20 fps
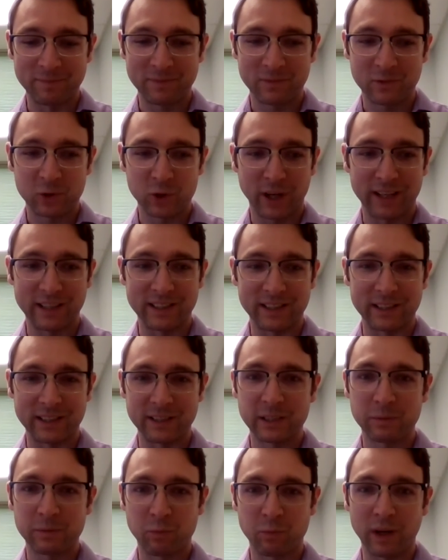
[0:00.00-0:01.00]
trying to
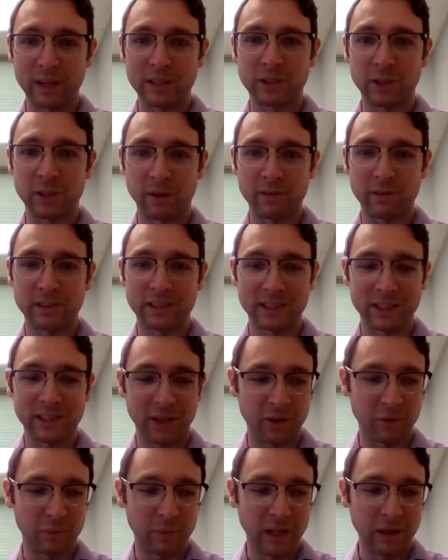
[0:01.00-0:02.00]
spread services to
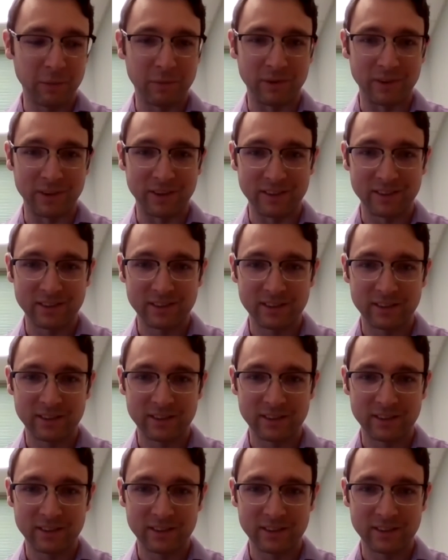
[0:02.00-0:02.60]
other people.